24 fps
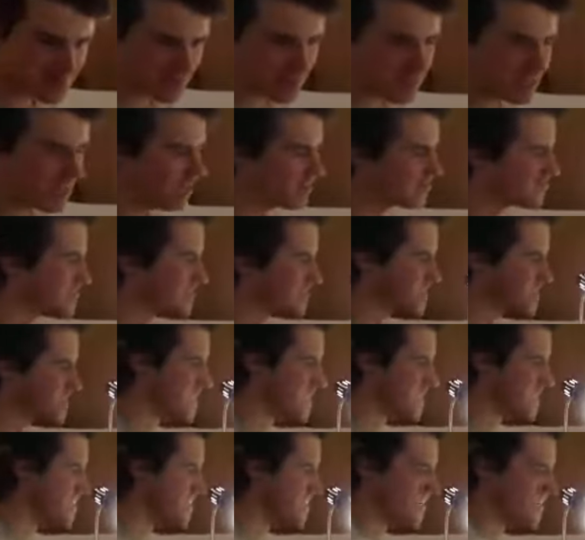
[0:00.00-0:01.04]
I'm just
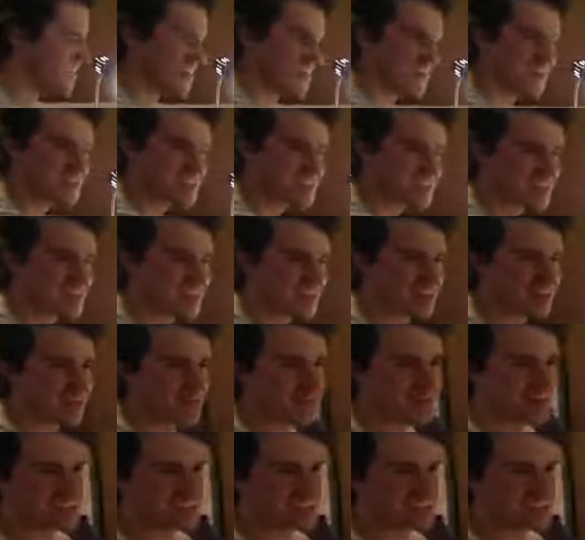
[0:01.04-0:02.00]
gonna go back